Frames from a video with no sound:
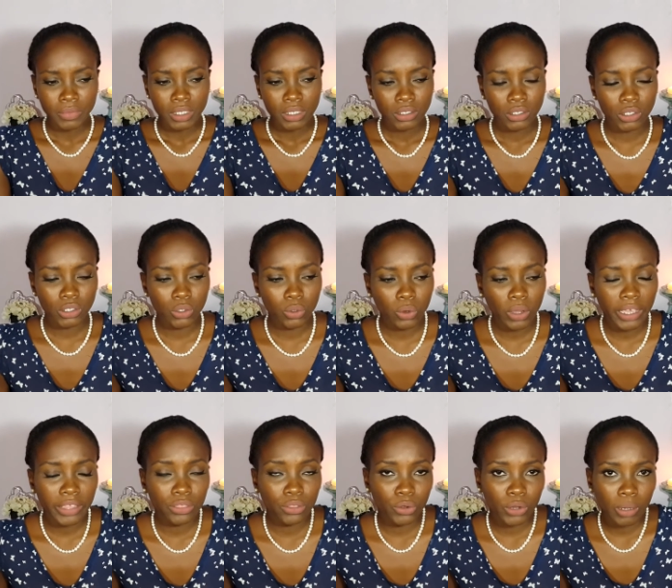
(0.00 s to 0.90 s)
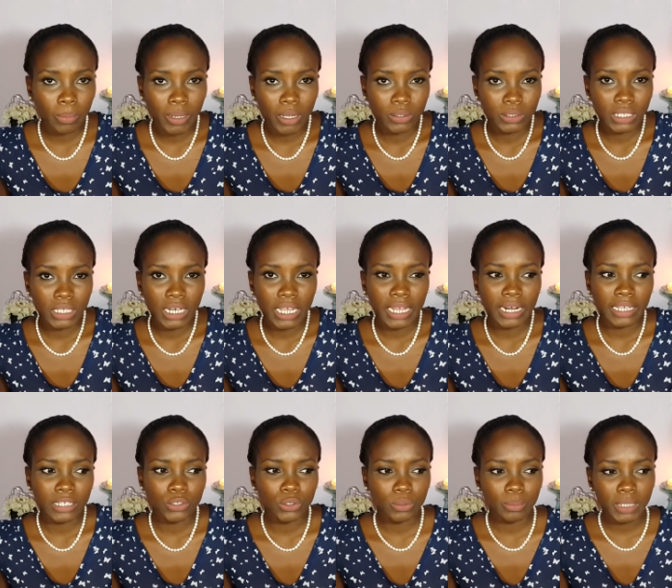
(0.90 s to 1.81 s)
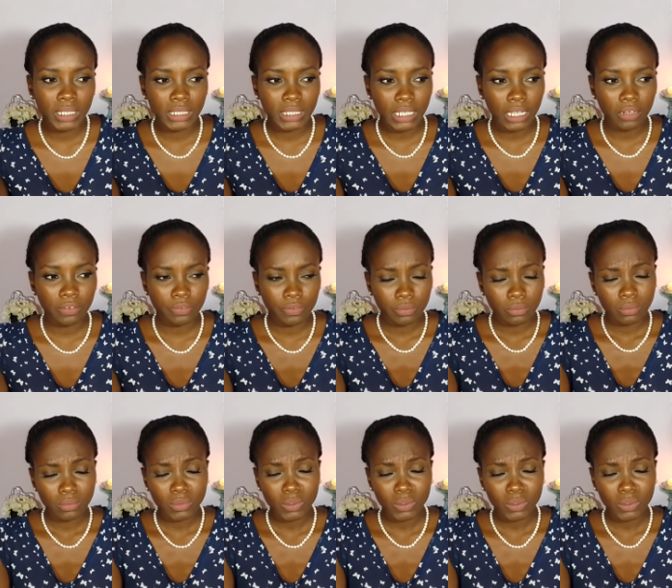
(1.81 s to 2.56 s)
So I thought about it, and I told myself,